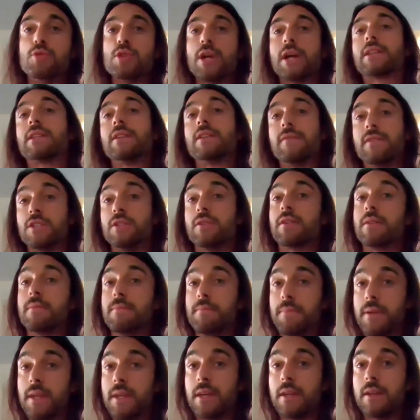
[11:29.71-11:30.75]
objective as you can
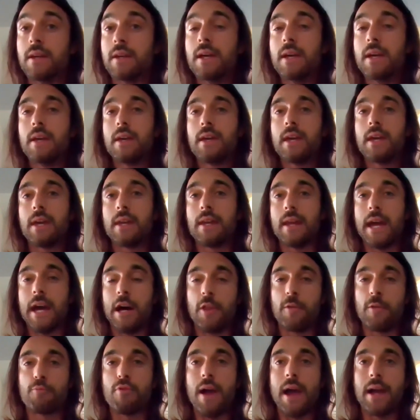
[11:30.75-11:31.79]
be in a
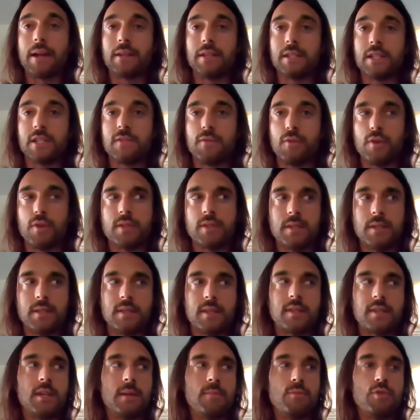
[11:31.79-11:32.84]
health practice versus the
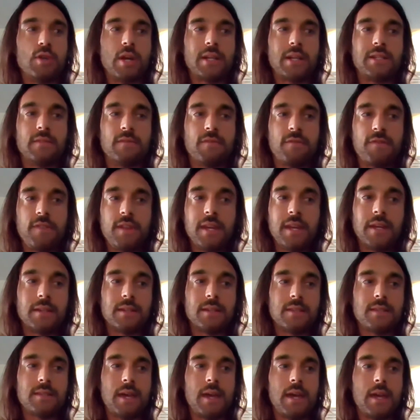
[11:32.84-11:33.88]
subjective thing to
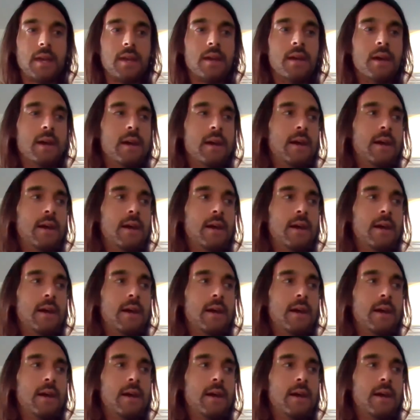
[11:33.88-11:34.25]
say,